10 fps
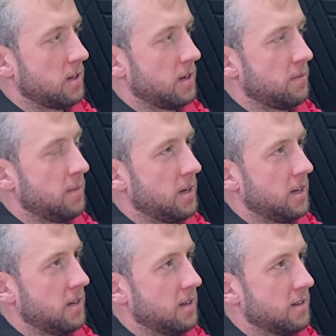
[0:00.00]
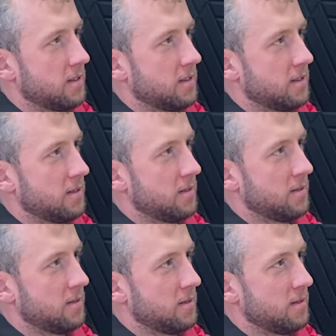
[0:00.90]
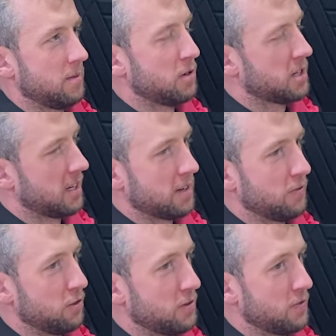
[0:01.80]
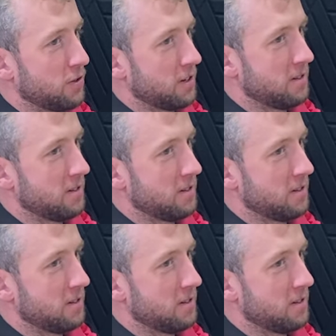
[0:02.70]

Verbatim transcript: I'm. Uh, it must get confusing for her.